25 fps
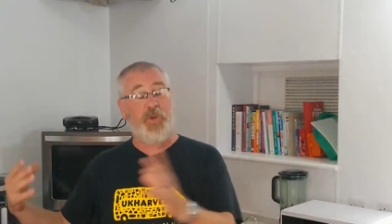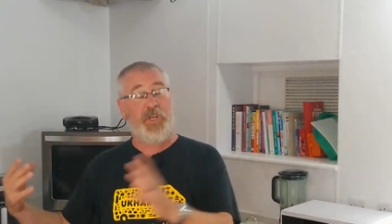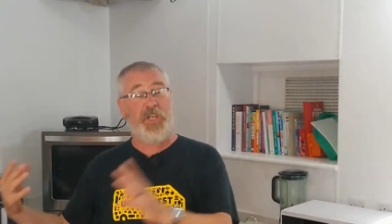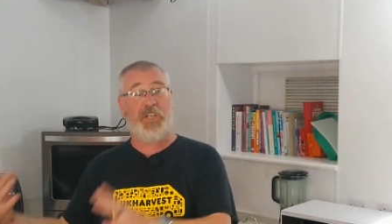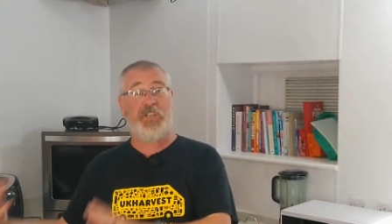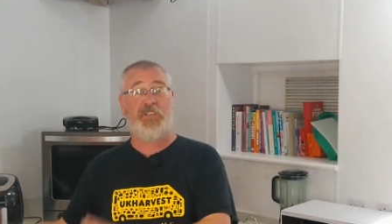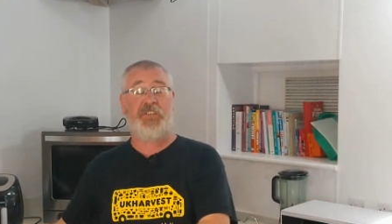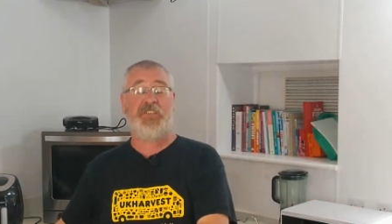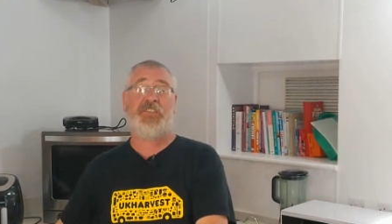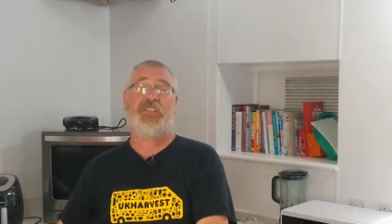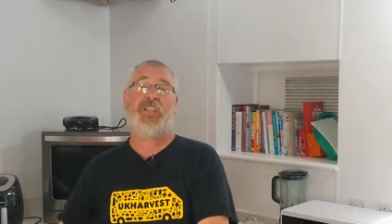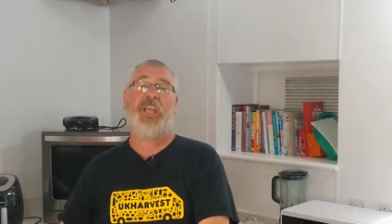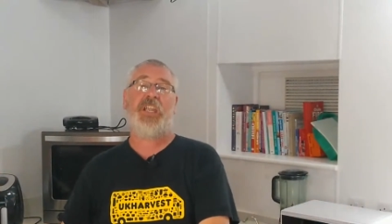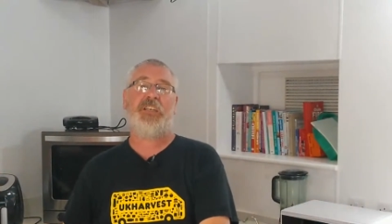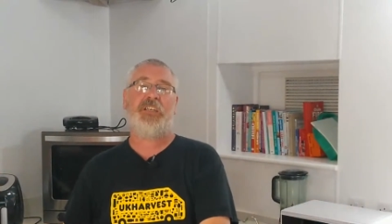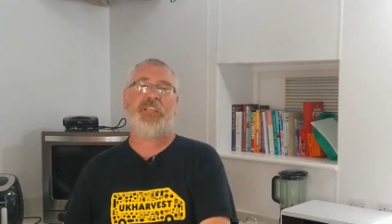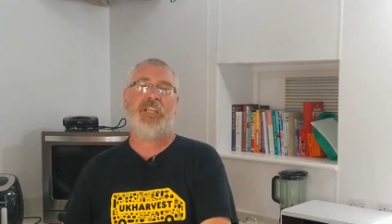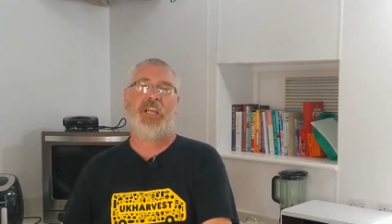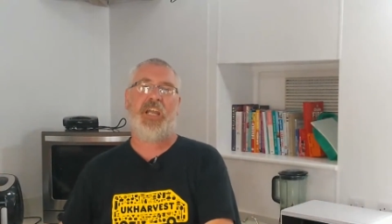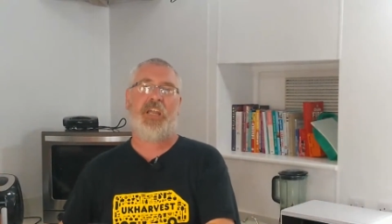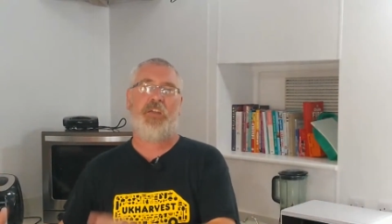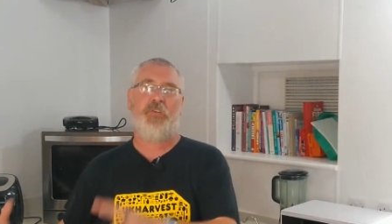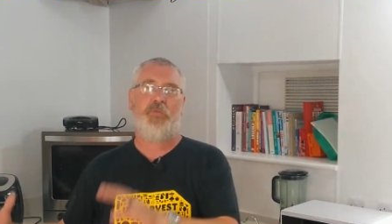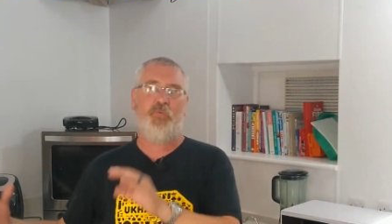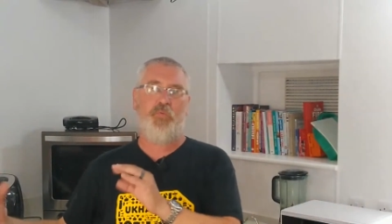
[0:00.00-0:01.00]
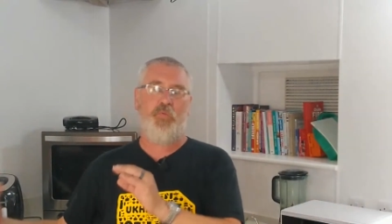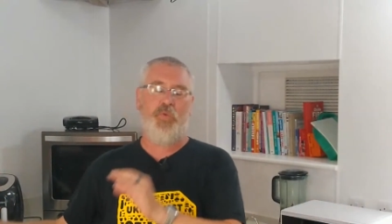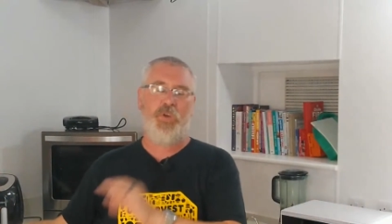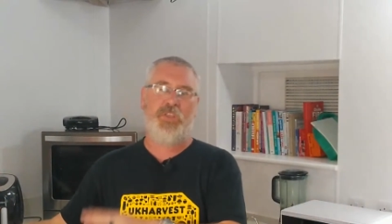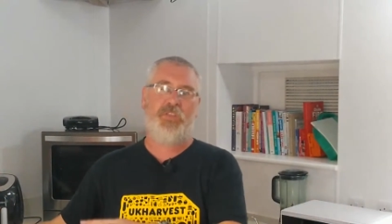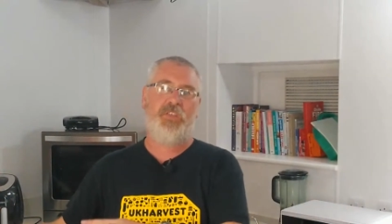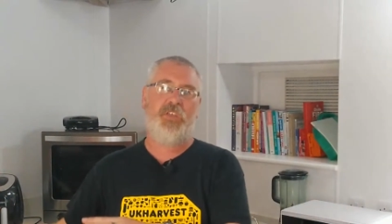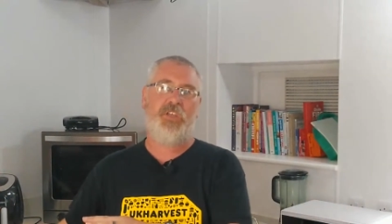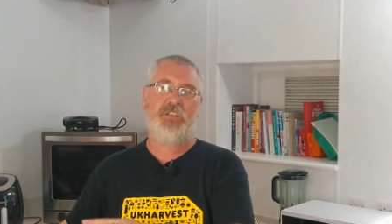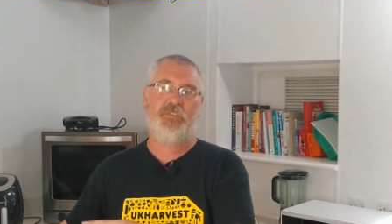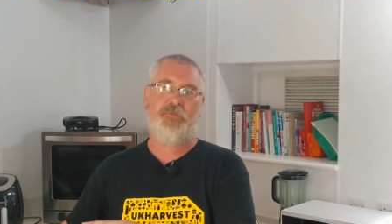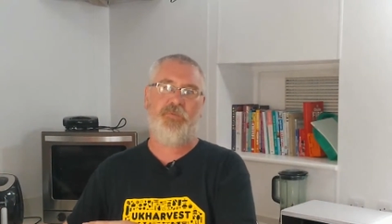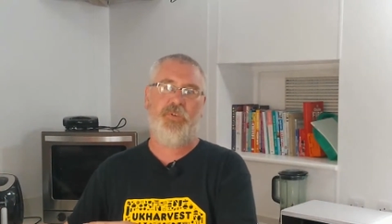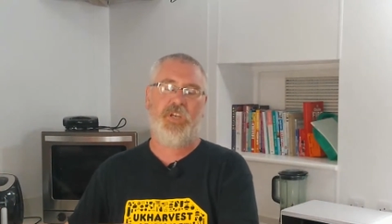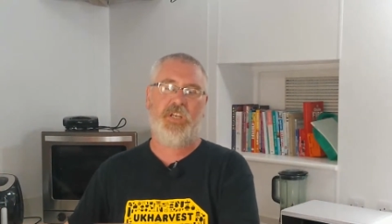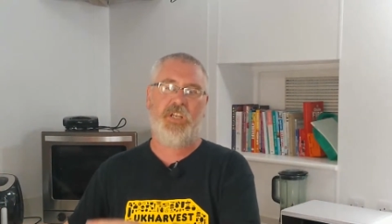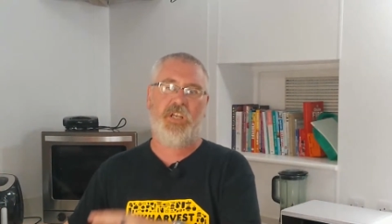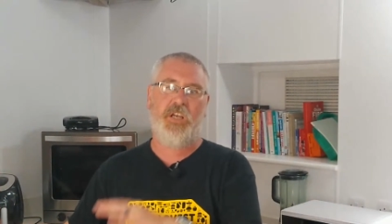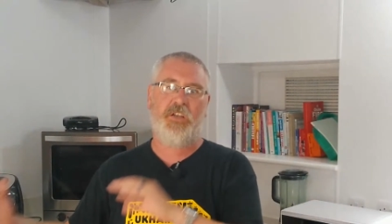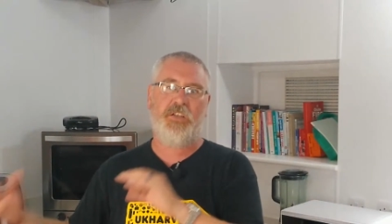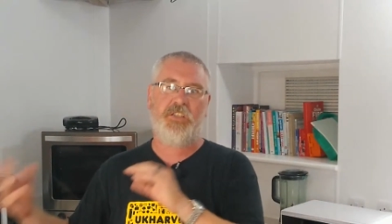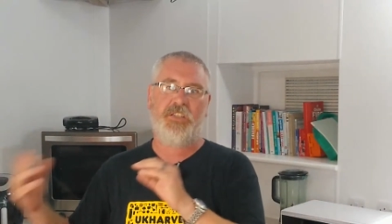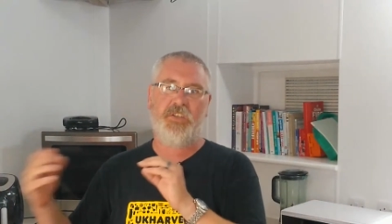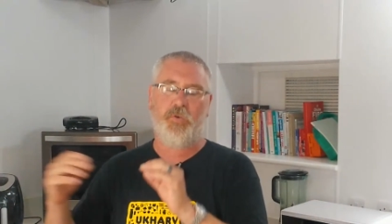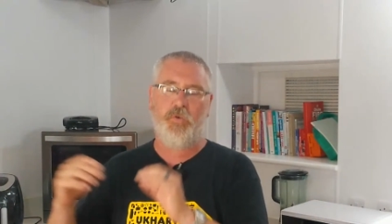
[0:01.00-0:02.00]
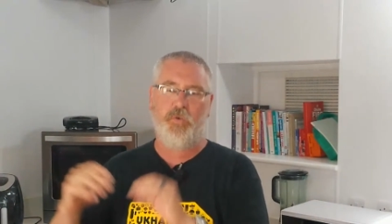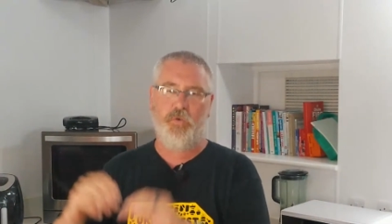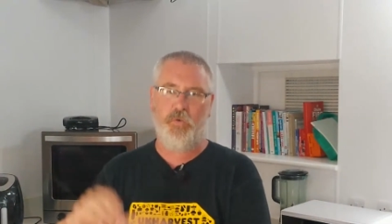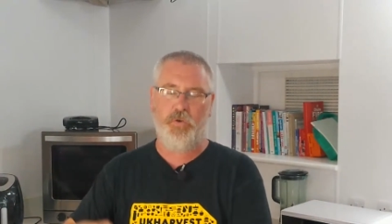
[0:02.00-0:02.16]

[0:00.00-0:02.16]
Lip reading: We're going to send out with this video to